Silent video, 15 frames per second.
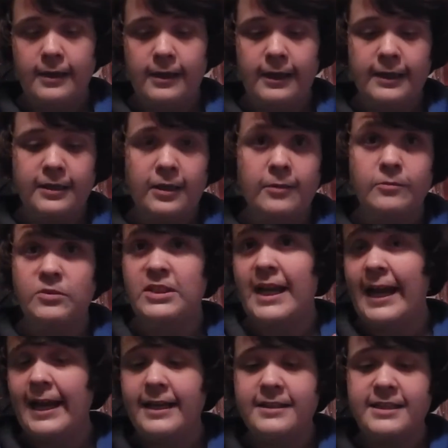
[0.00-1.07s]
And to
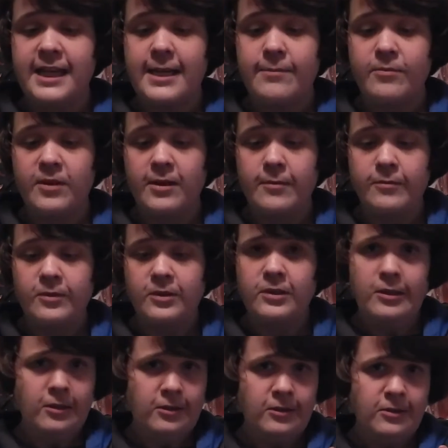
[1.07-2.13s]
hand tame them,
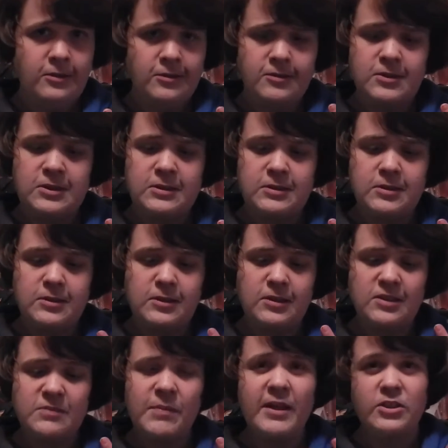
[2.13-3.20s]
you
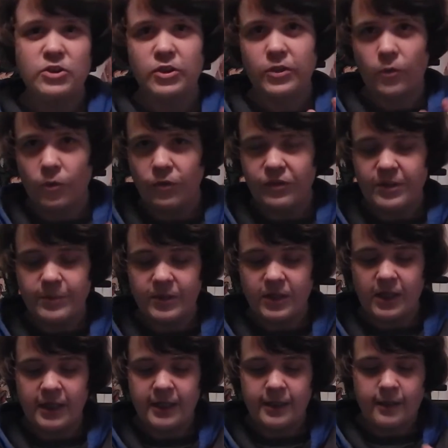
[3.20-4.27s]
just make sure you hold them a
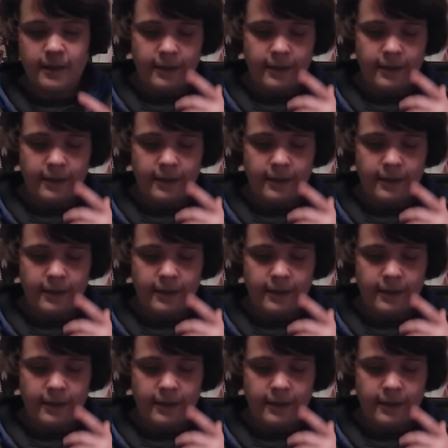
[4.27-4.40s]
lot.